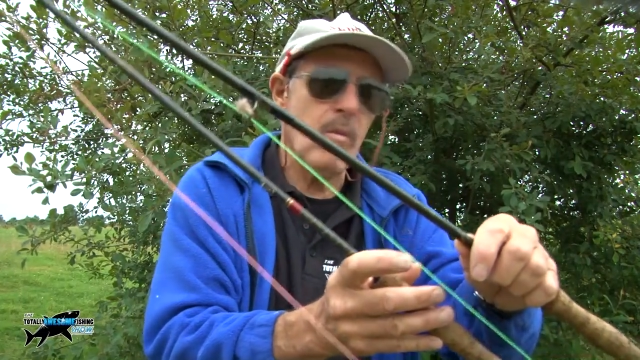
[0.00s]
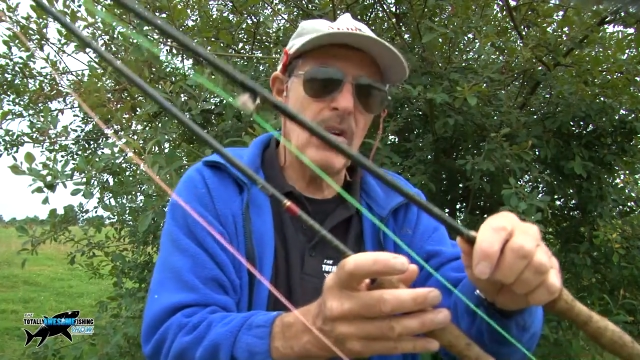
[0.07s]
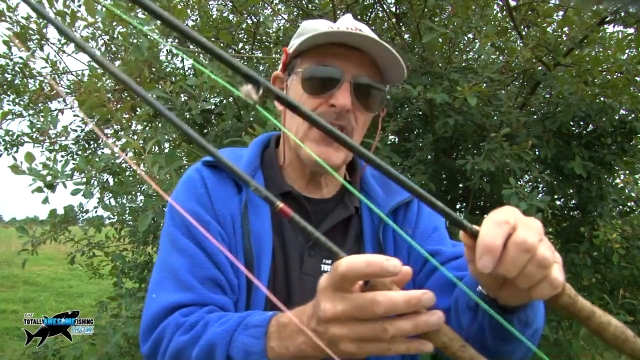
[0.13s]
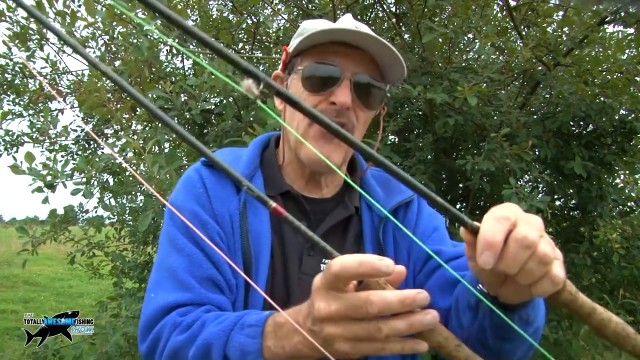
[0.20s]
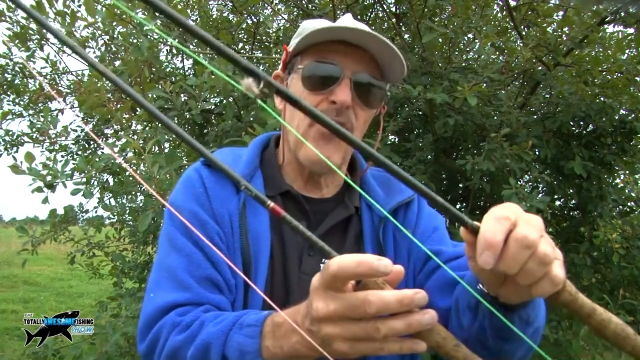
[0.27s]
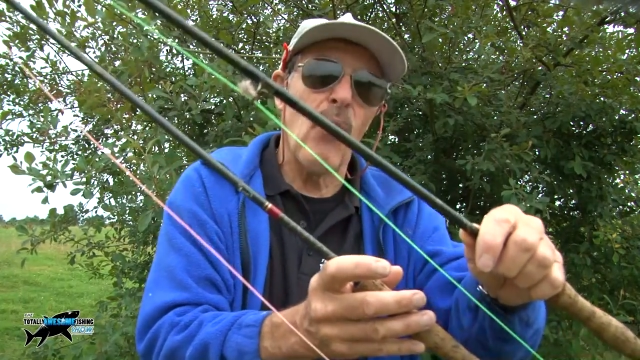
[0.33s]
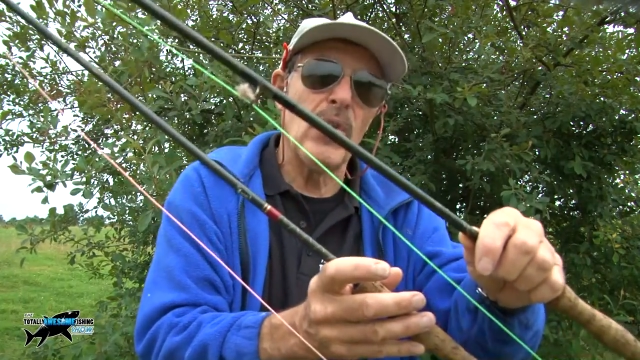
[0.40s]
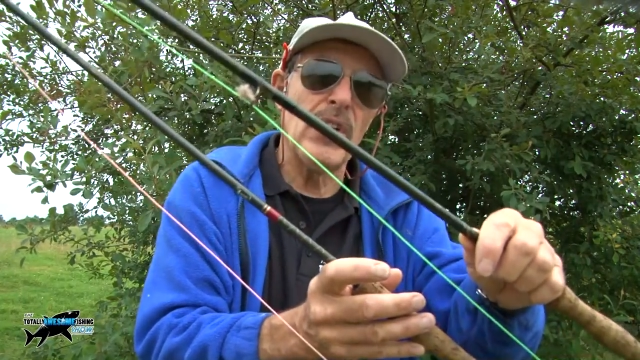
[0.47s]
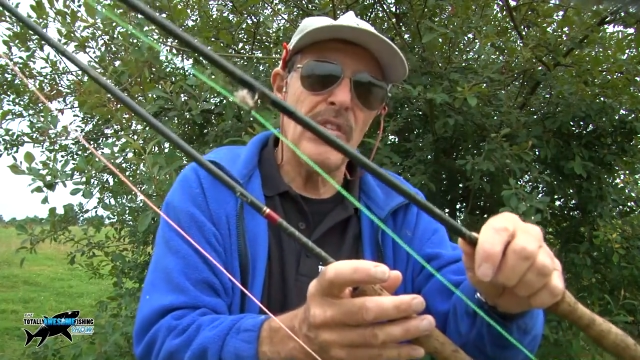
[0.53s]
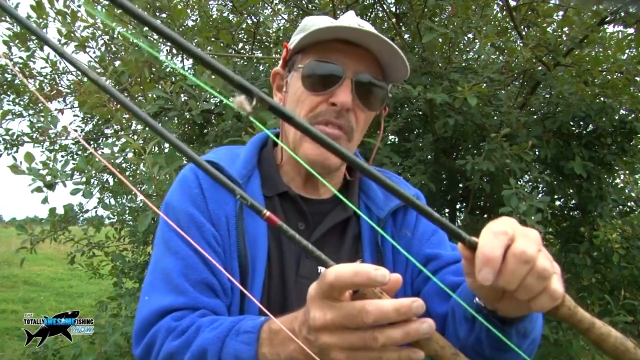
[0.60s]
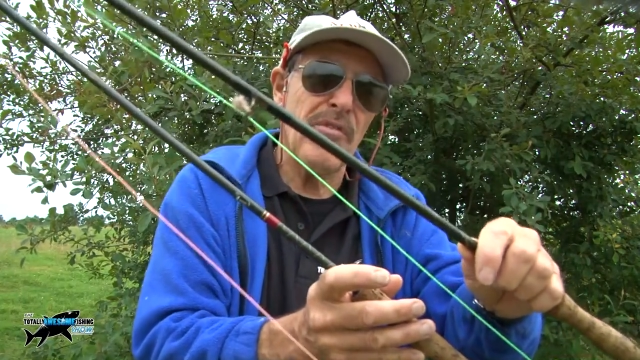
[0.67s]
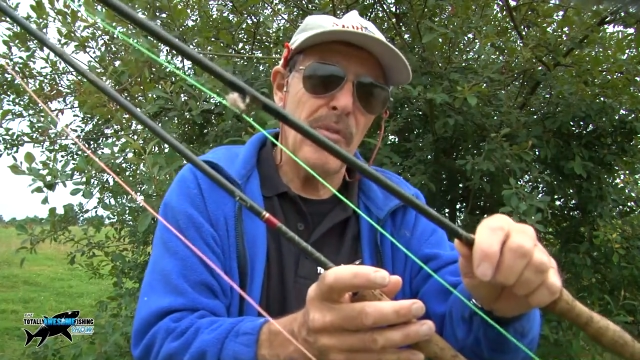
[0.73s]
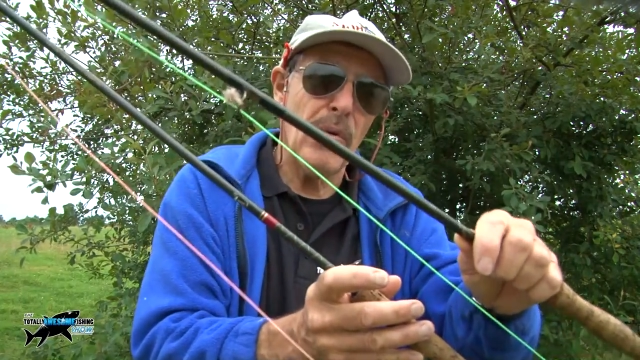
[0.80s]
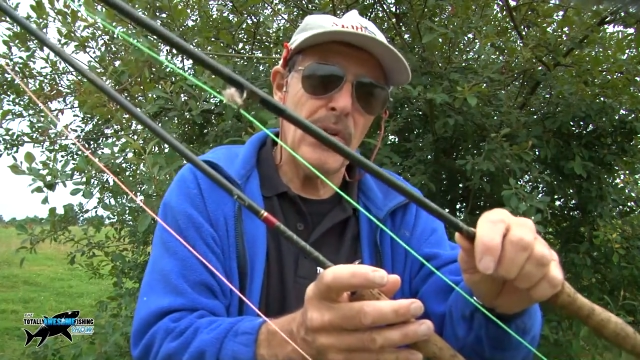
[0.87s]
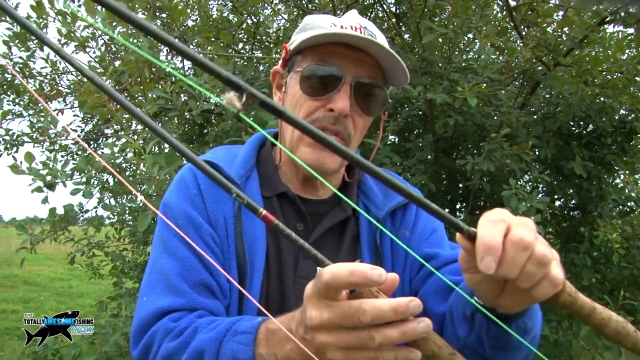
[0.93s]
One's 40,
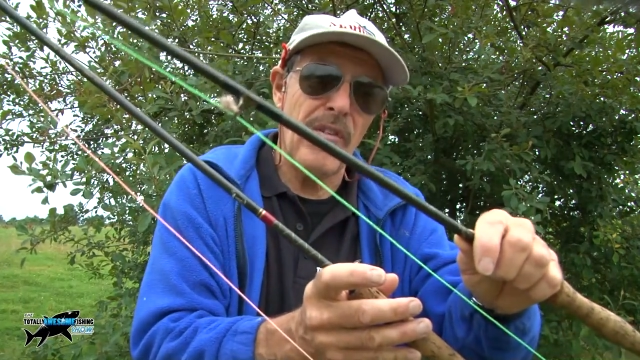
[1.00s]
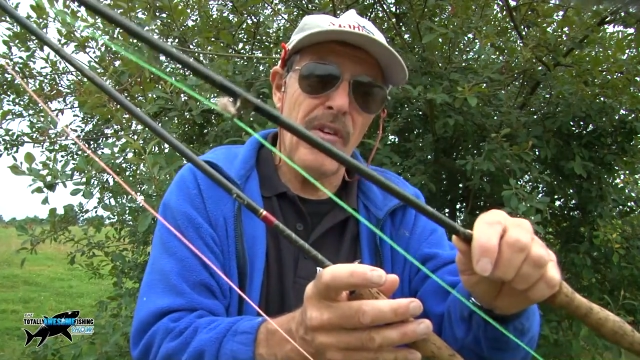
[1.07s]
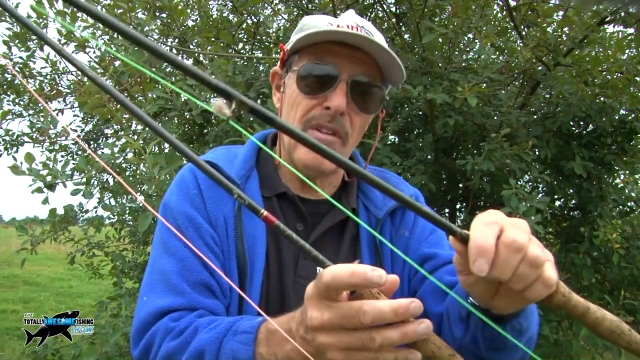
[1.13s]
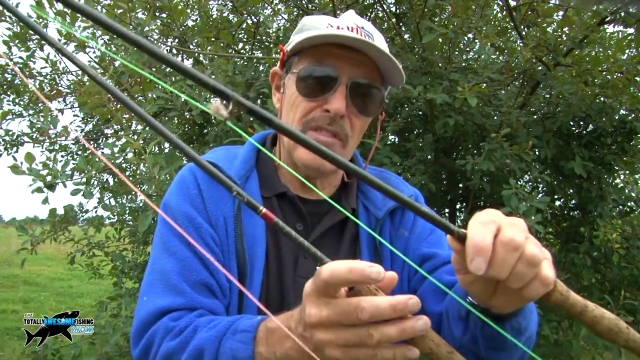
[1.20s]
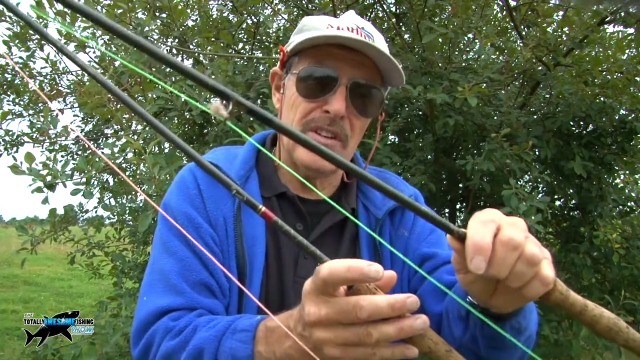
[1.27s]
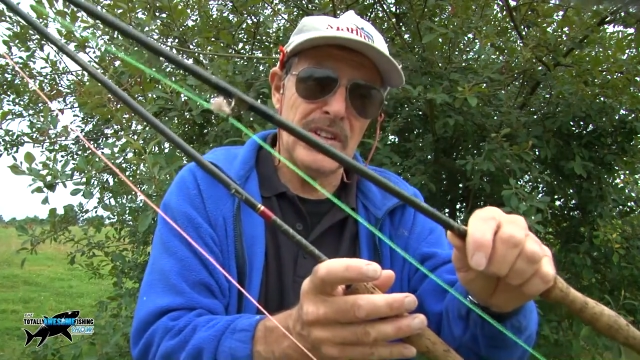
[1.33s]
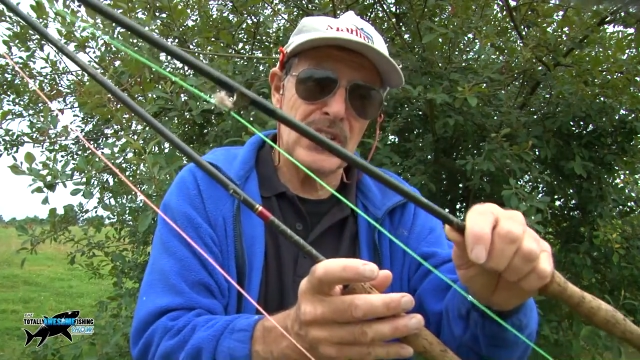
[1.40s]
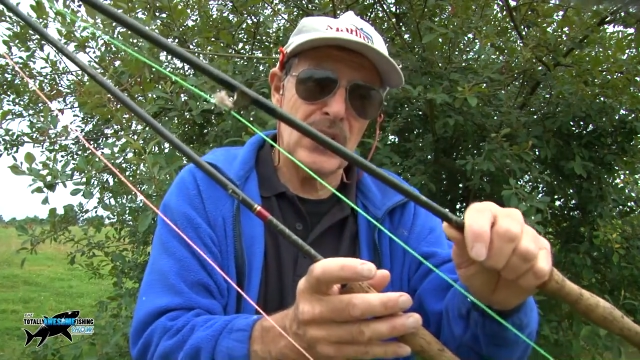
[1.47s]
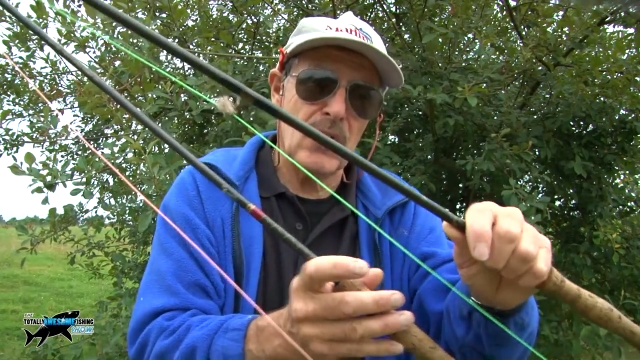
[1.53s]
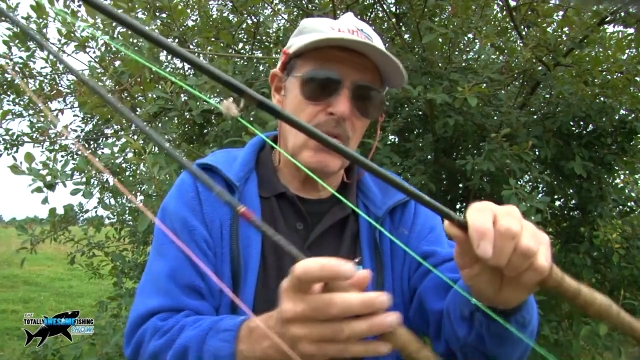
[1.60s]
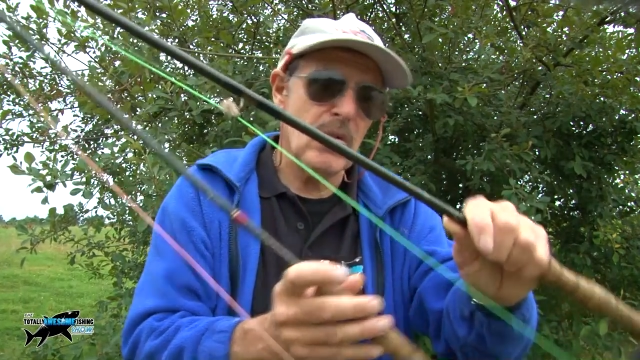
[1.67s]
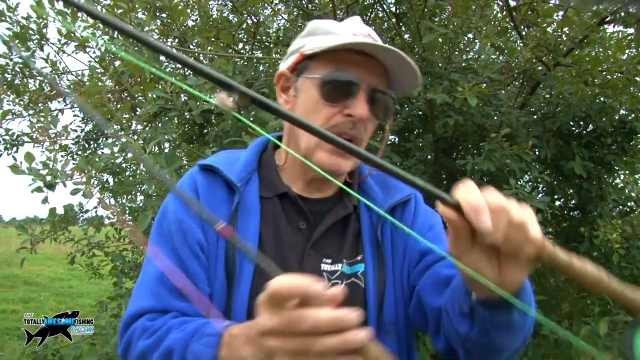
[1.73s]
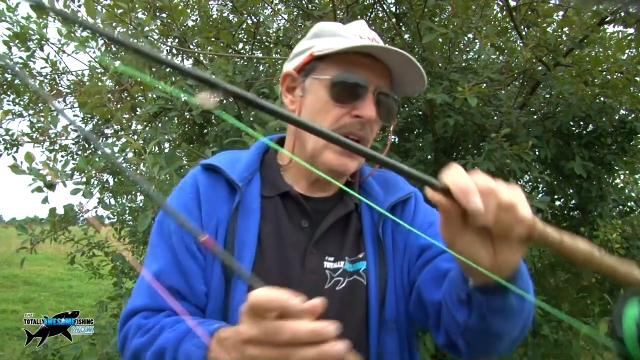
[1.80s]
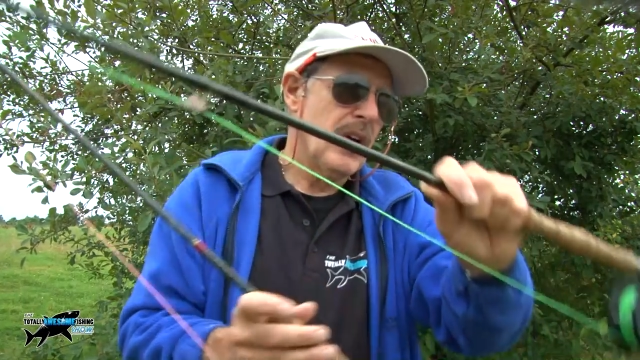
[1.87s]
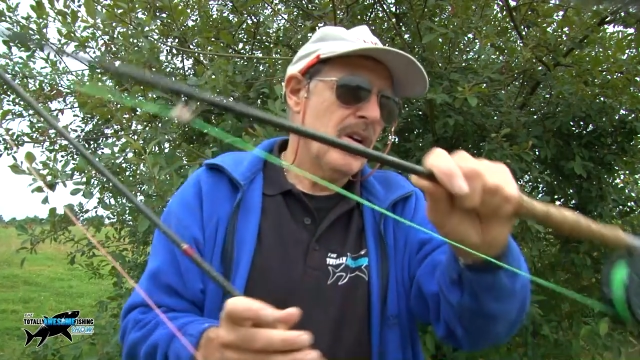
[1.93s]
45 years
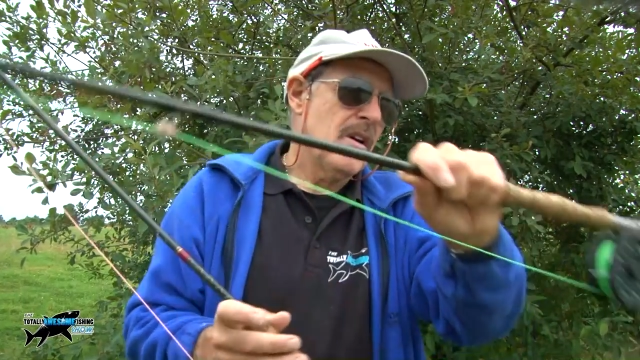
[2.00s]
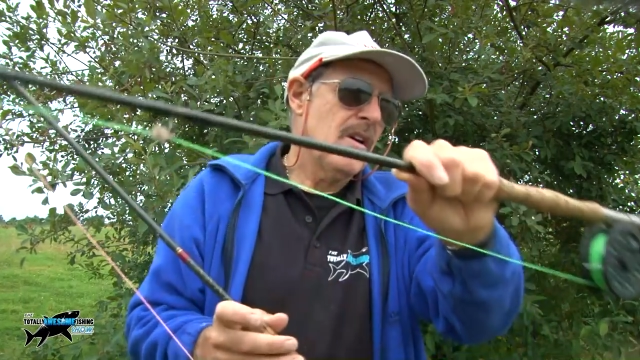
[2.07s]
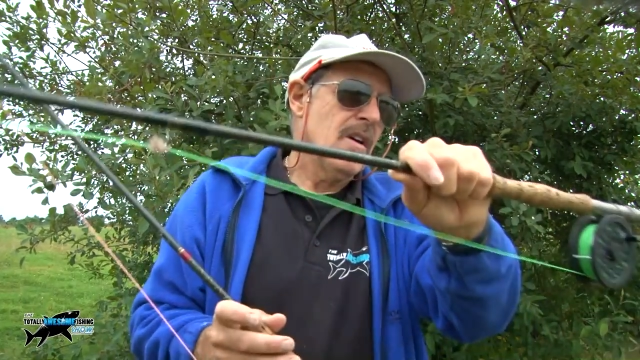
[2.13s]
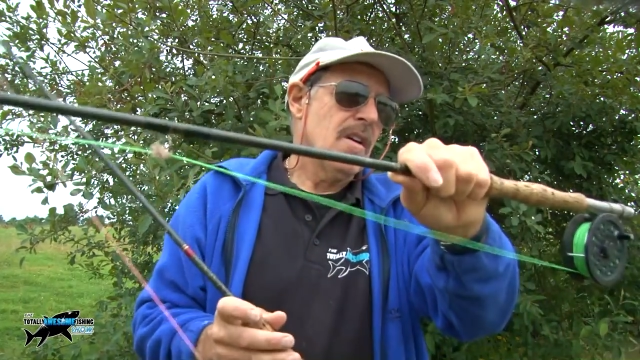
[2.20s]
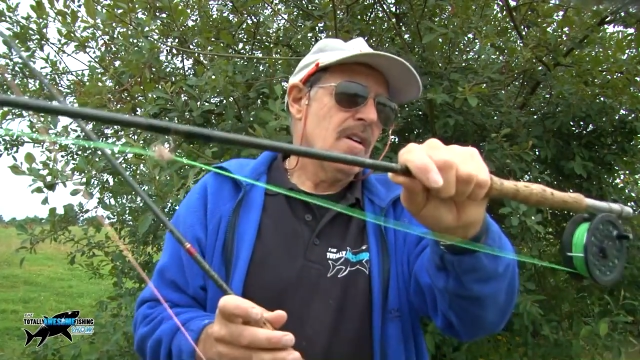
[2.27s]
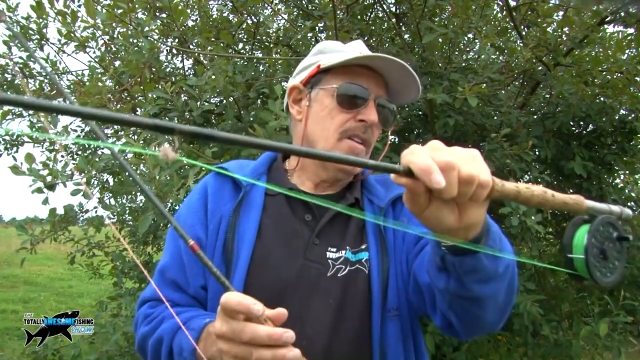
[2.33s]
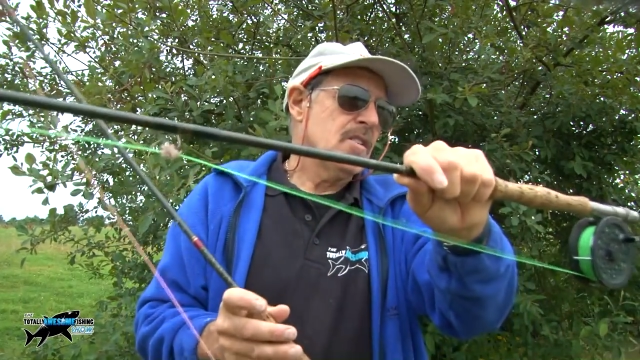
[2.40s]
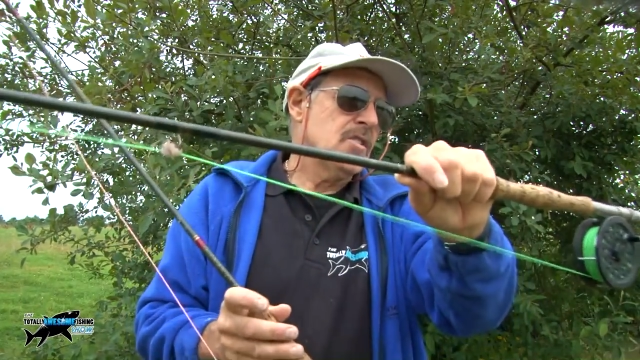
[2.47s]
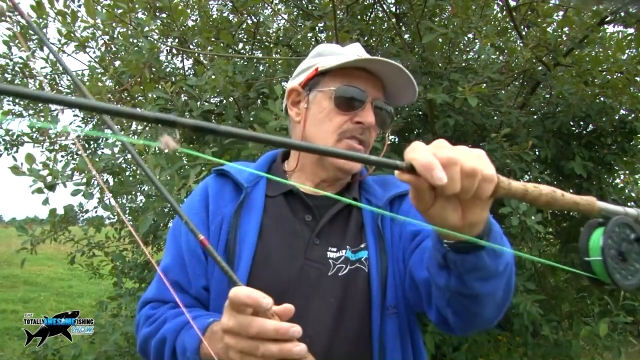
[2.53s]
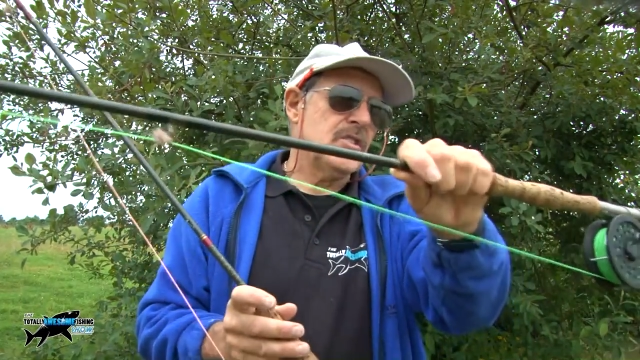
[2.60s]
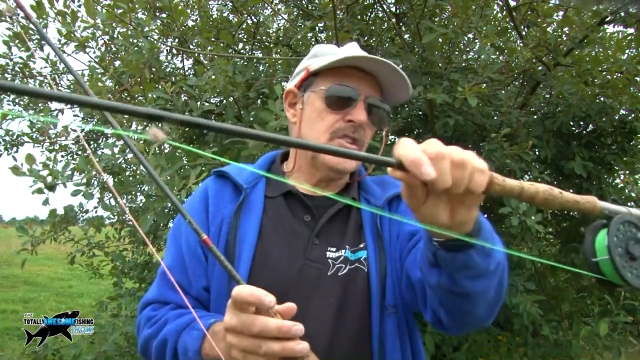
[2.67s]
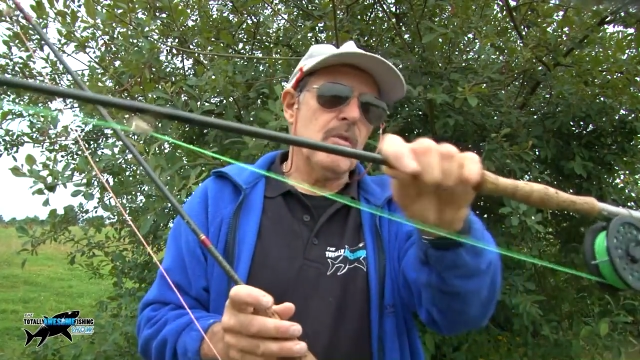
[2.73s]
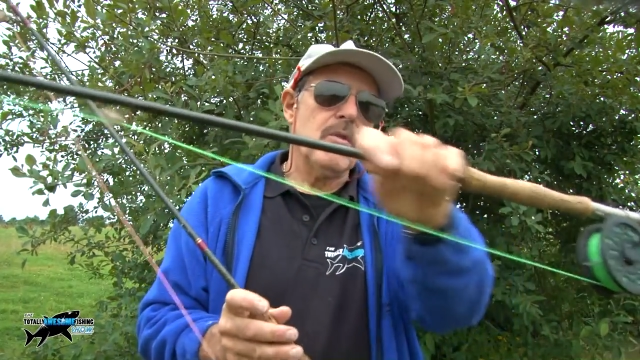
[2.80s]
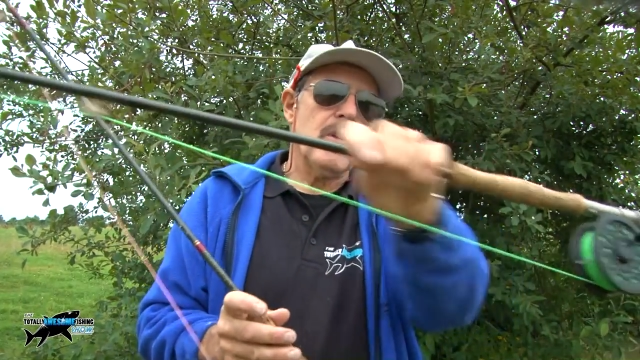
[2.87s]
old. Still